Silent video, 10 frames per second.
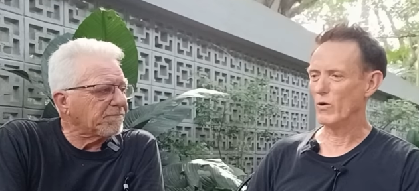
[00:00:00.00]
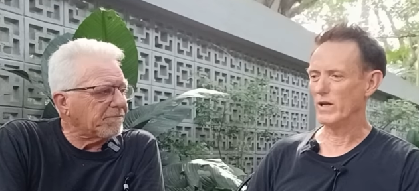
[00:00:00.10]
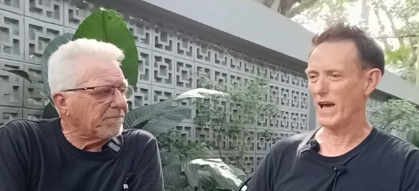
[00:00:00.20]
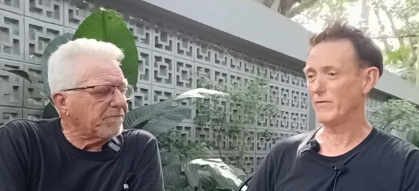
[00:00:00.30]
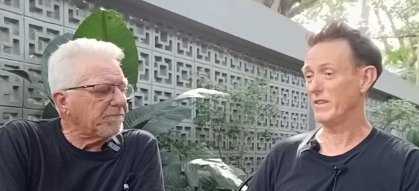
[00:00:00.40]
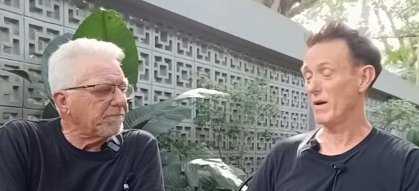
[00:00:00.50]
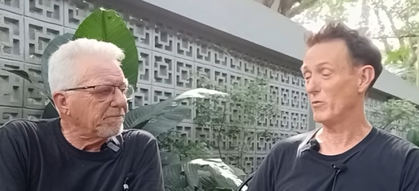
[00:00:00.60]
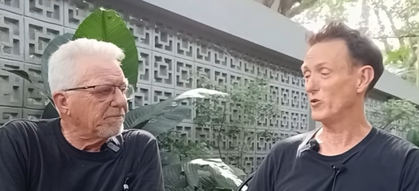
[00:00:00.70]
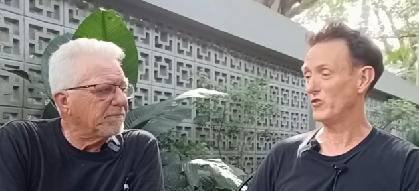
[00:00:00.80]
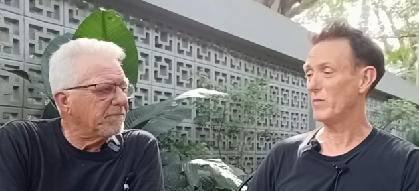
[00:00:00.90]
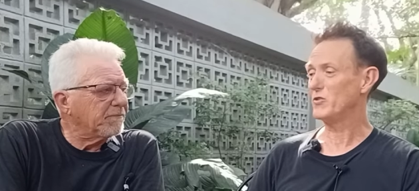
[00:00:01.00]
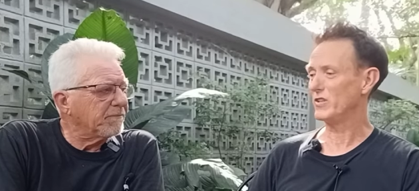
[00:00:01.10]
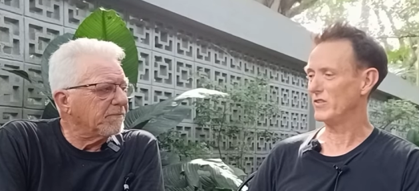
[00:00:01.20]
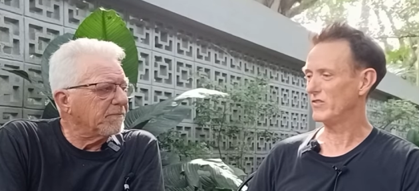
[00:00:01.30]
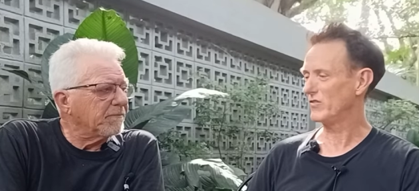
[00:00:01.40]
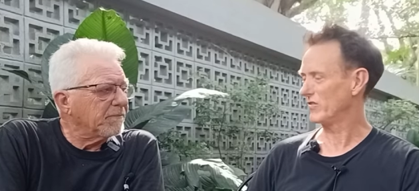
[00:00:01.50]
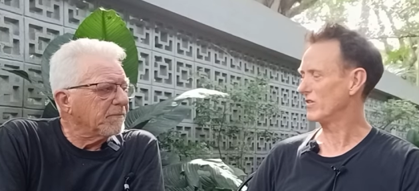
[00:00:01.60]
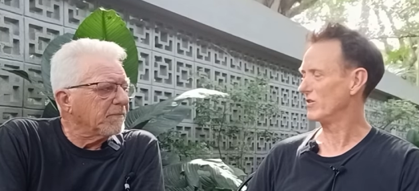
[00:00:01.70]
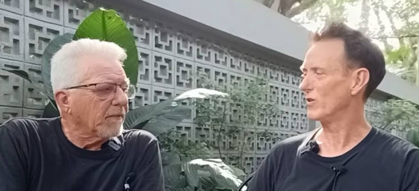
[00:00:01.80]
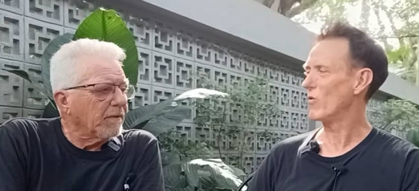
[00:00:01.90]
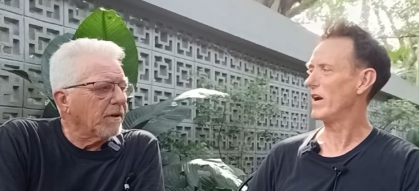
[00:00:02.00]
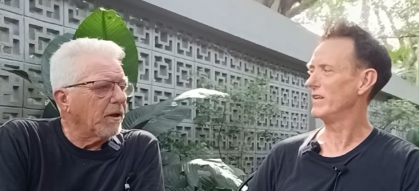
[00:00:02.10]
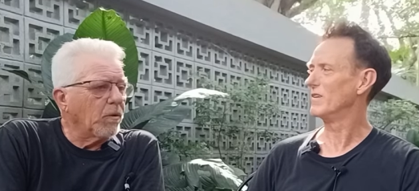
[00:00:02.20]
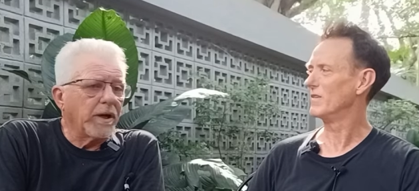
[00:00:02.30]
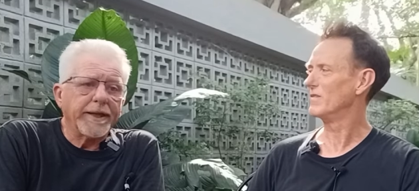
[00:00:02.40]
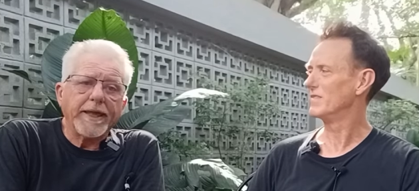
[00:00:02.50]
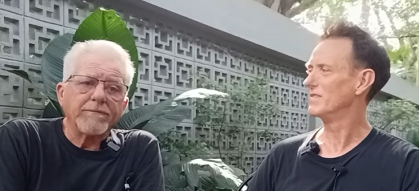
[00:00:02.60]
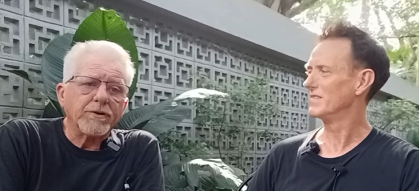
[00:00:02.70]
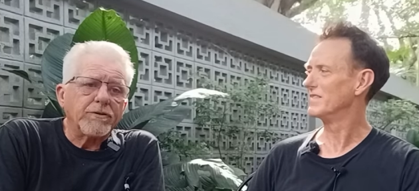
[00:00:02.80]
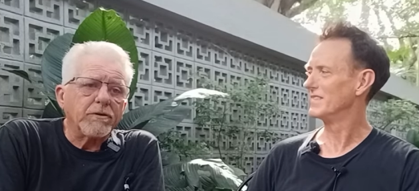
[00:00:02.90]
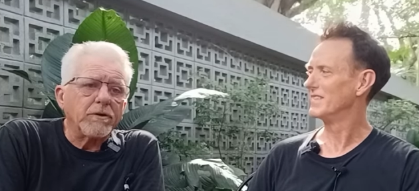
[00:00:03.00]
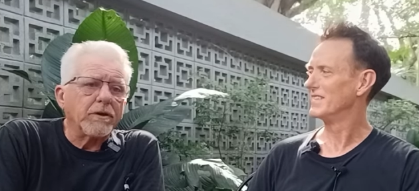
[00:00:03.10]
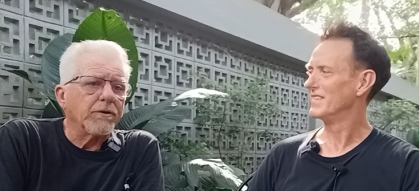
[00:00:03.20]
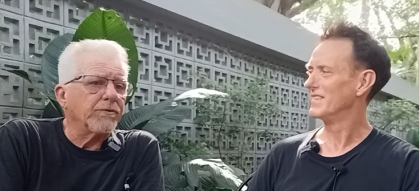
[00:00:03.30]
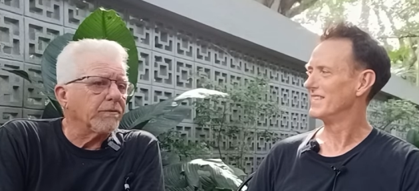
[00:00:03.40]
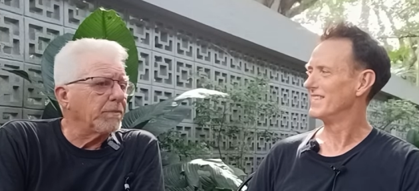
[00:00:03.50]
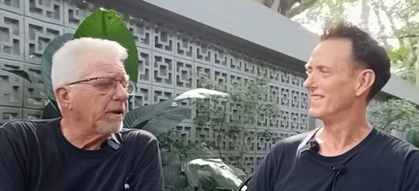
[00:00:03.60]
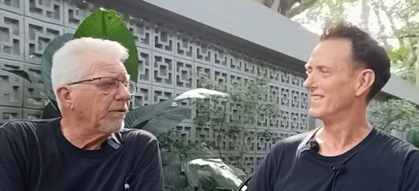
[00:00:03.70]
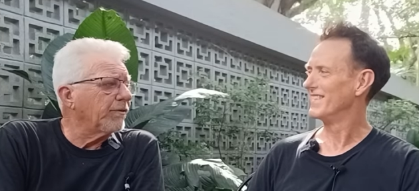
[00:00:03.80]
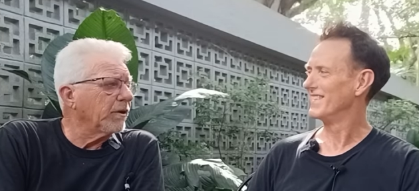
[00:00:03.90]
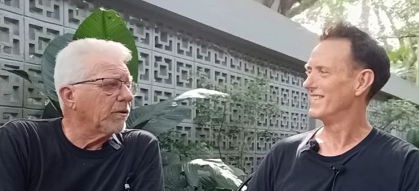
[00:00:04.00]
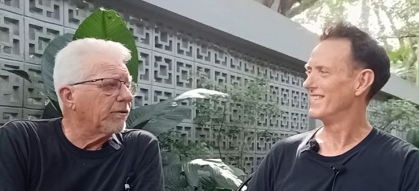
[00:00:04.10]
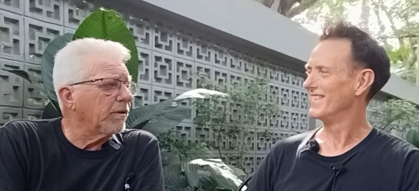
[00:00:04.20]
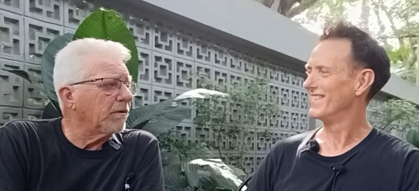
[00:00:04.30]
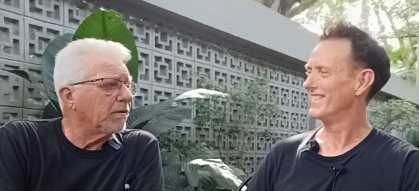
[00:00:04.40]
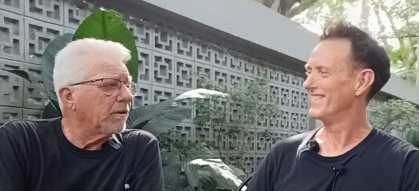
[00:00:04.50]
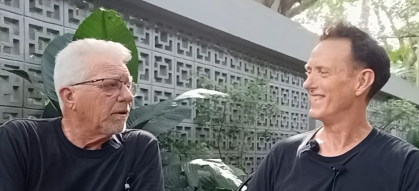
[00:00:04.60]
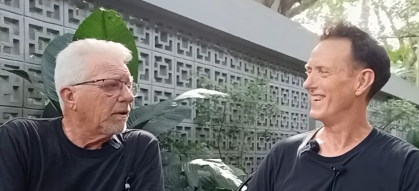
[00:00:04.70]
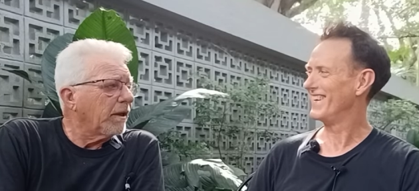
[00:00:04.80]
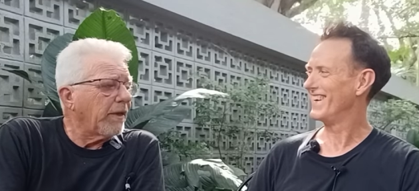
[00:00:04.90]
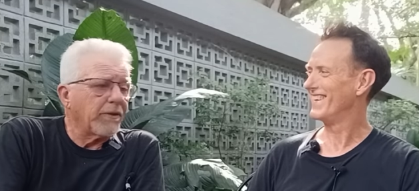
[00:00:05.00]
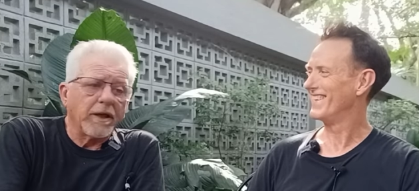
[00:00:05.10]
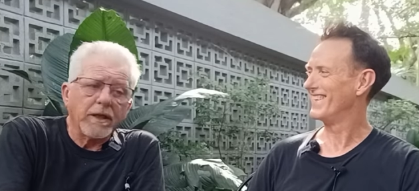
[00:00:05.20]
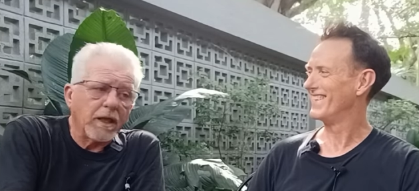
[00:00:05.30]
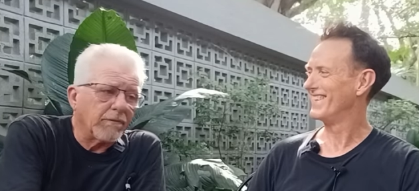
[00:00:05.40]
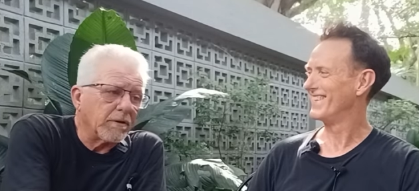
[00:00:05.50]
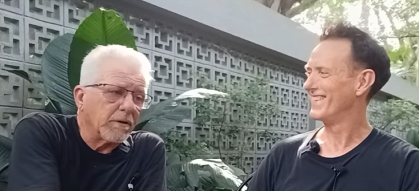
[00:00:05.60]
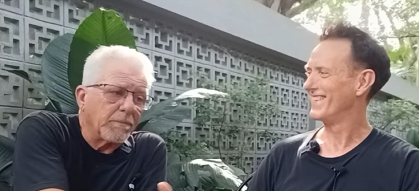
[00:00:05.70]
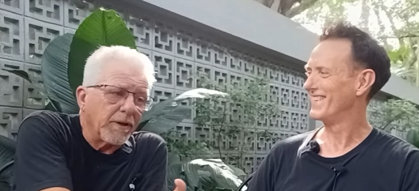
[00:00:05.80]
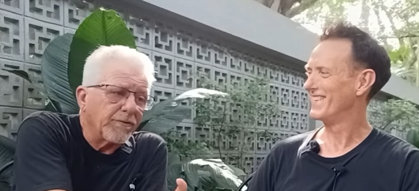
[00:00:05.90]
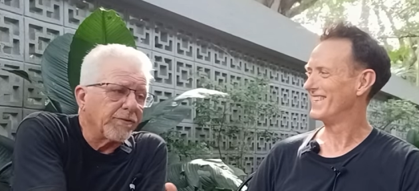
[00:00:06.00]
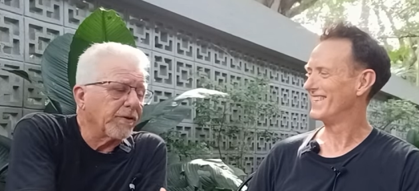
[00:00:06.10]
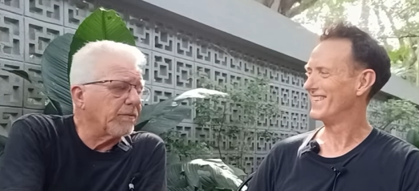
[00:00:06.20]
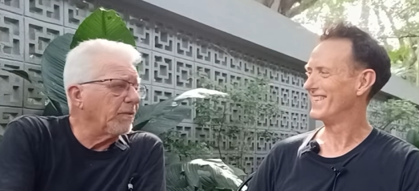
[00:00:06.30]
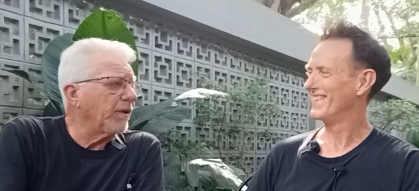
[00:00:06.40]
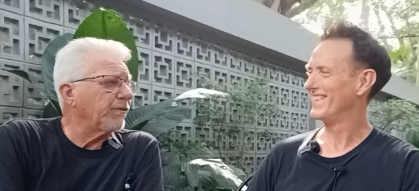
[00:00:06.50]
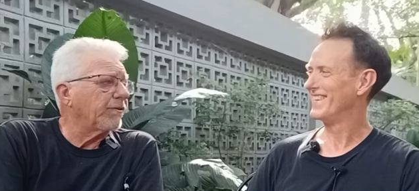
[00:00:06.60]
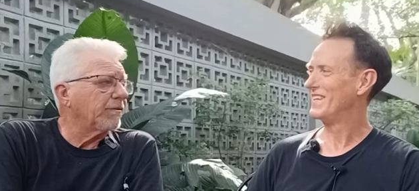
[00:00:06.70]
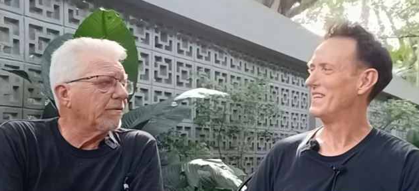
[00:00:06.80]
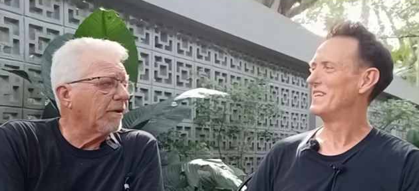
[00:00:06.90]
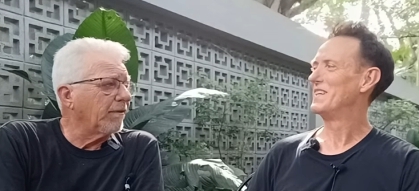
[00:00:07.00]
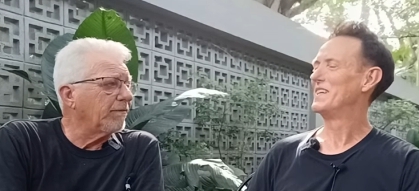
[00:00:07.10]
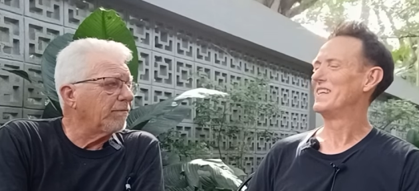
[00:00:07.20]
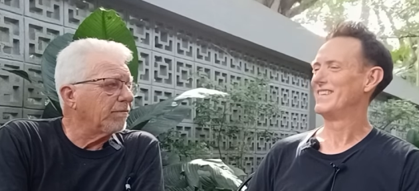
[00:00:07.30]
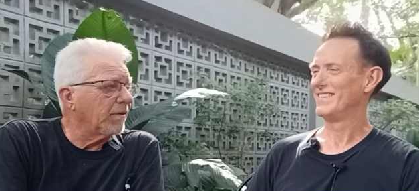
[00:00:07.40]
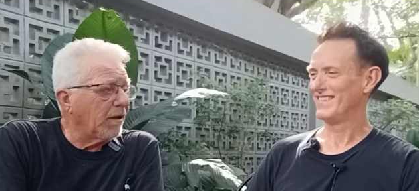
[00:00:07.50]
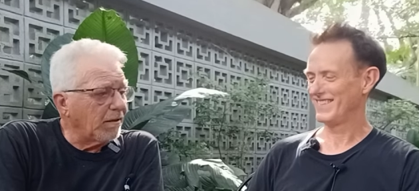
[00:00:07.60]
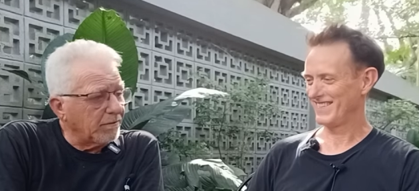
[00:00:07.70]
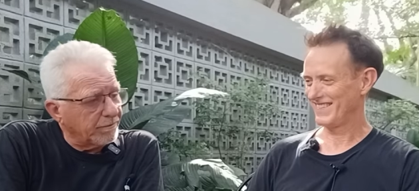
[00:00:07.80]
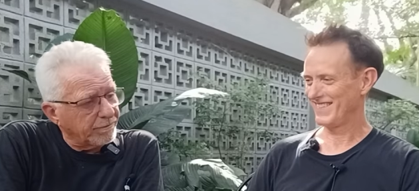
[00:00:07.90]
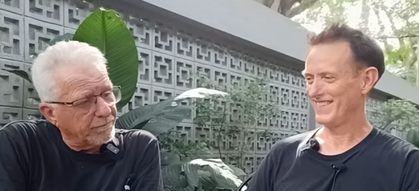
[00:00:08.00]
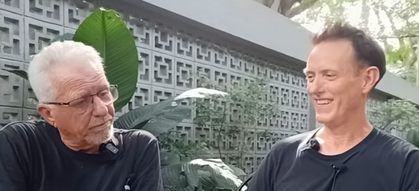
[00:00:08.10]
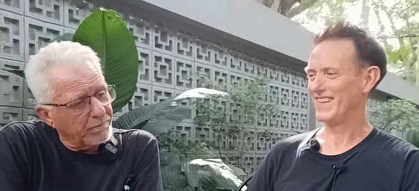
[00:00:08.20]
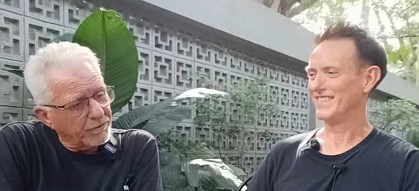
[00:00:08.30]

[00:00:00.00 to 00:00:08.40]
Speaker 1: having that perception. It's clear why you're. Well, I
Speaker 2: gave it two years of being single too, yeah, and then I gave it about six months of of yeah.